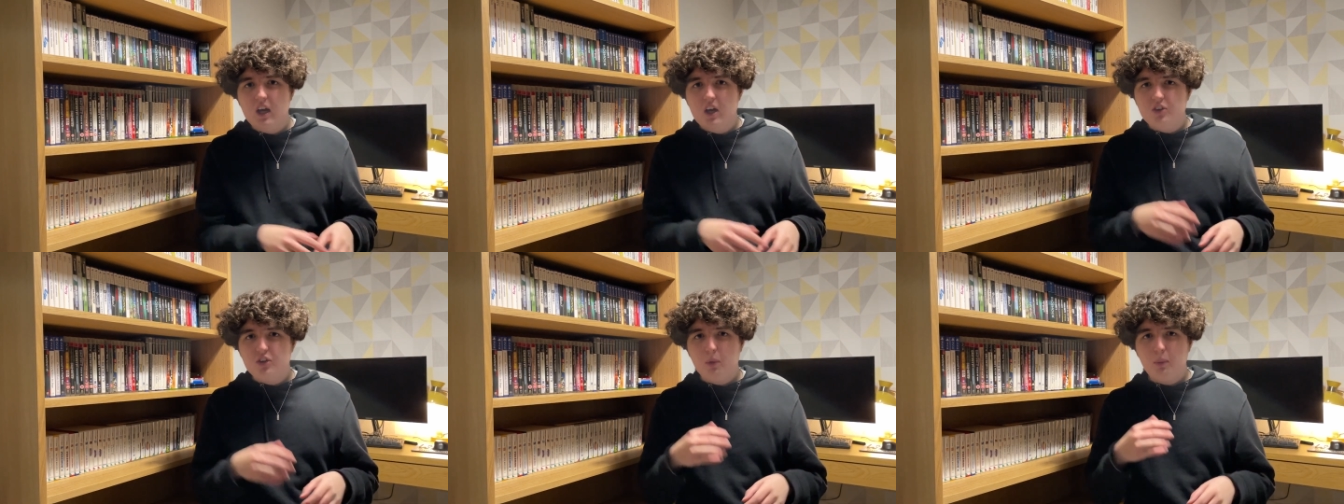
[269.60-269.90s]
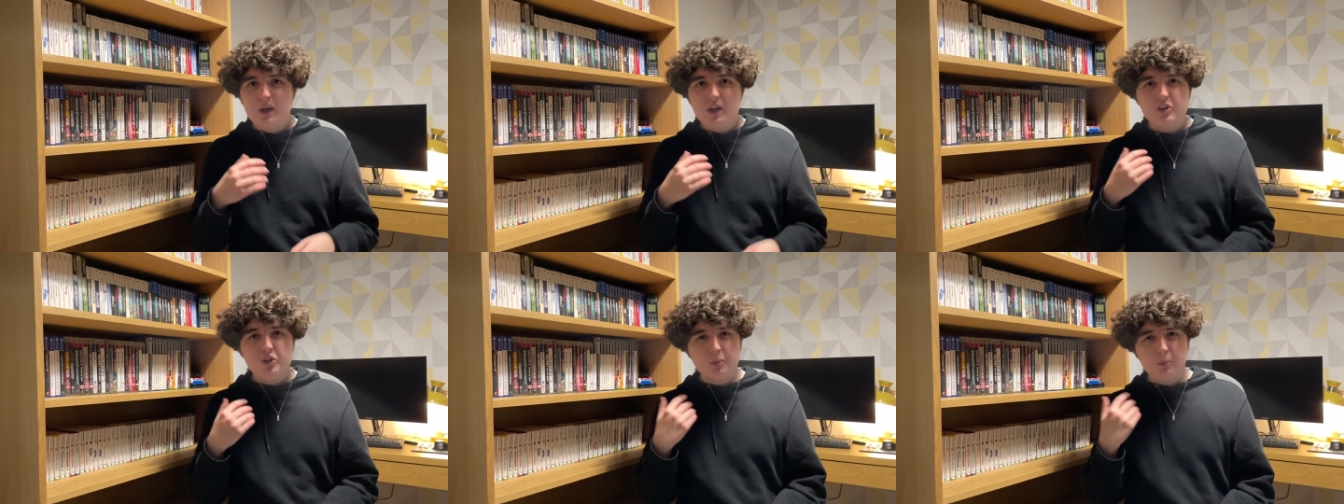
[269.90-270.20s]

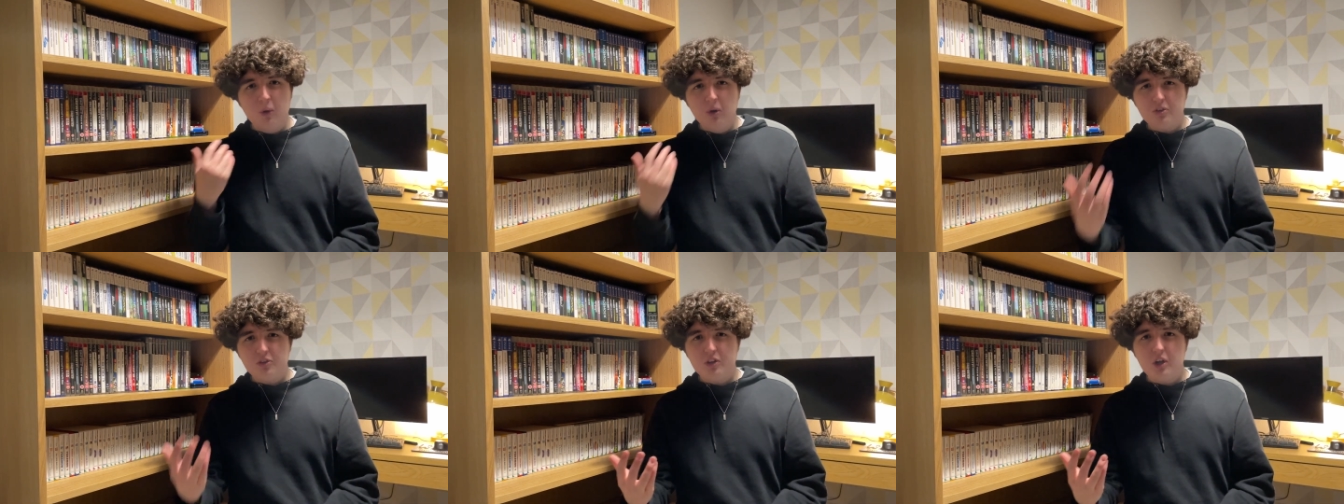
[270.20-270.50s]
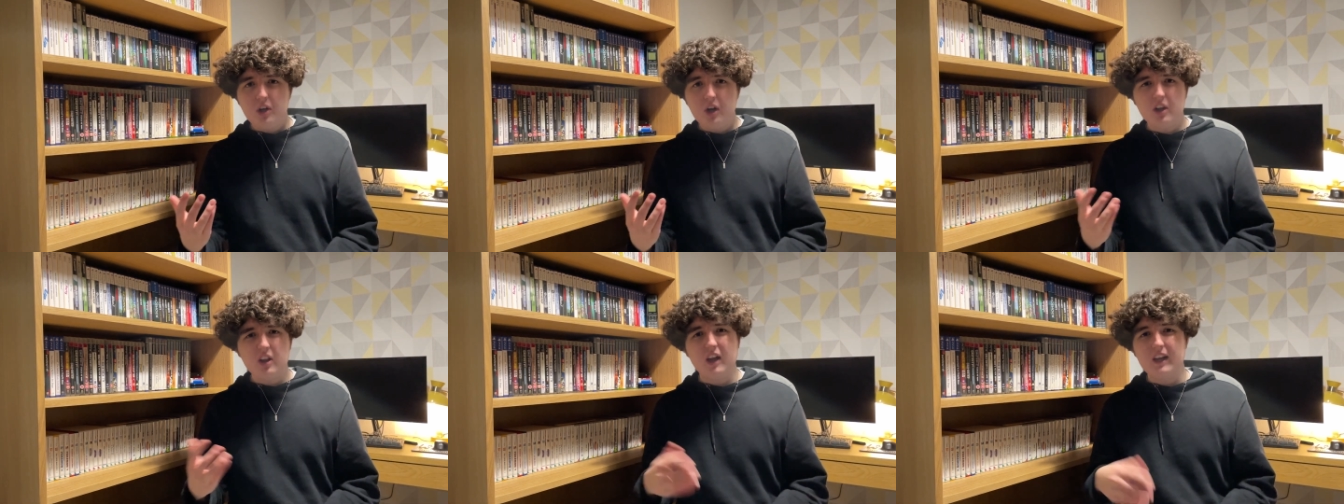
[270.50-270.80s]
So when a support
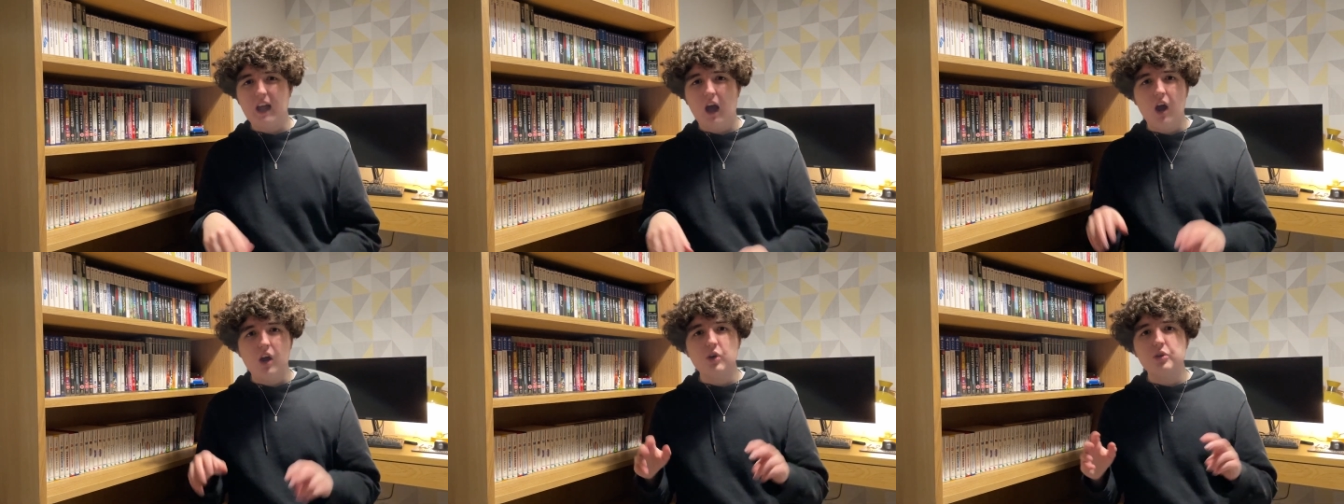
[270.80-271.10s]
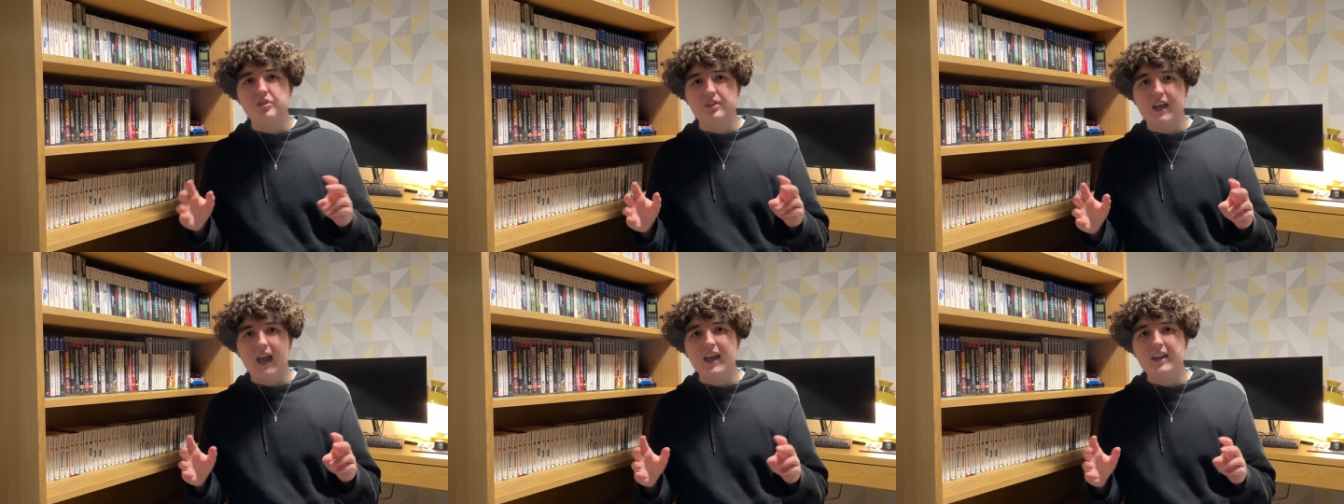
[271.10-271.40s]
studio like
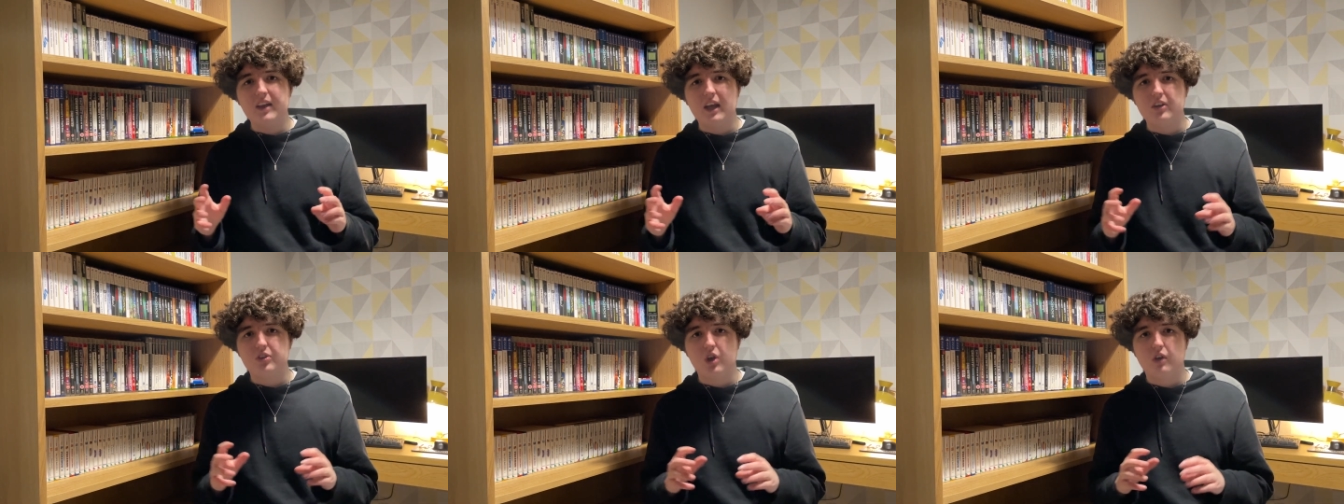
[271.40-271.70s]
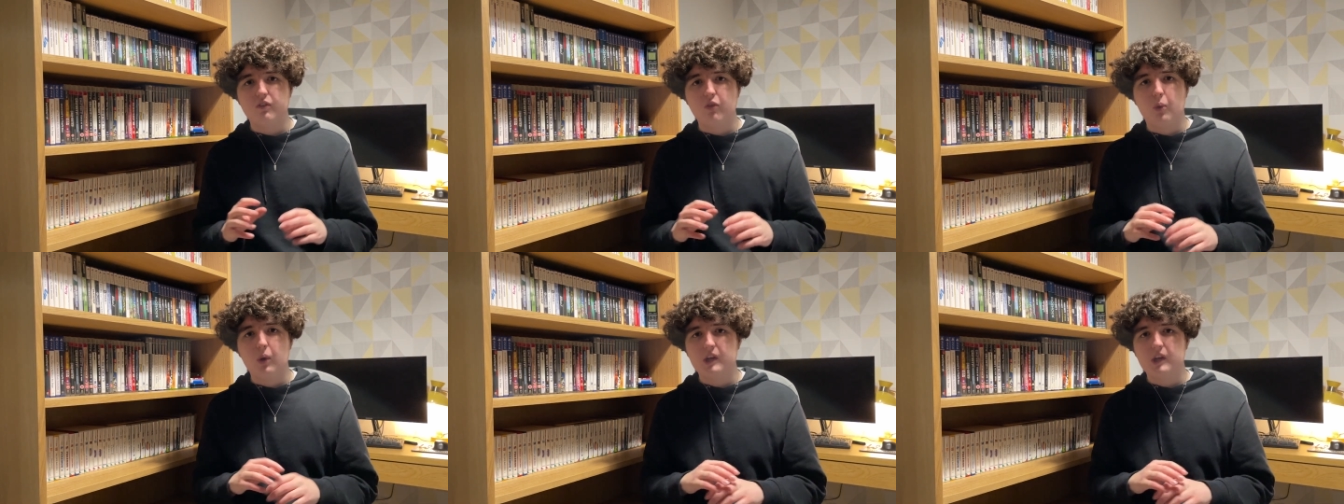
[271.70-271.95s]
ILCA takes over